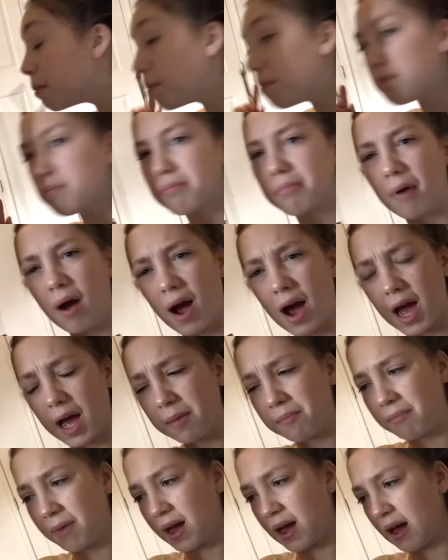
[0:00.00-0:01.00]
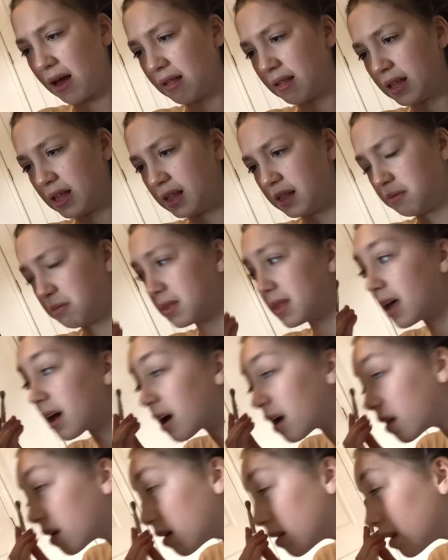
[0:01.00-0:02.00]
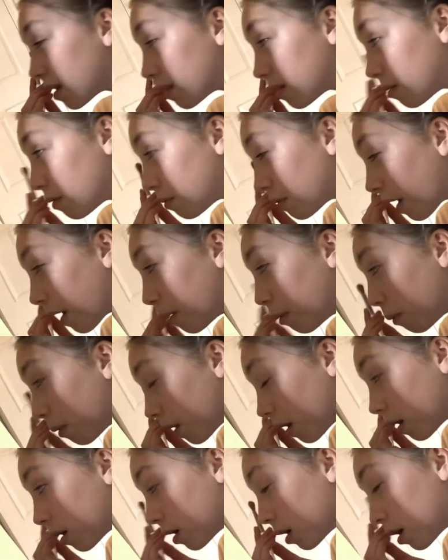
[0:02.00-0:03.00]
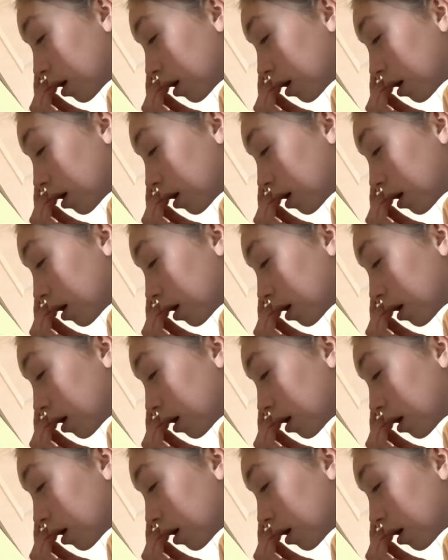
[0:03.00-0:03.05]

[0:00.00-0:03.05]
prime my eyelids with that color. Is that the right word?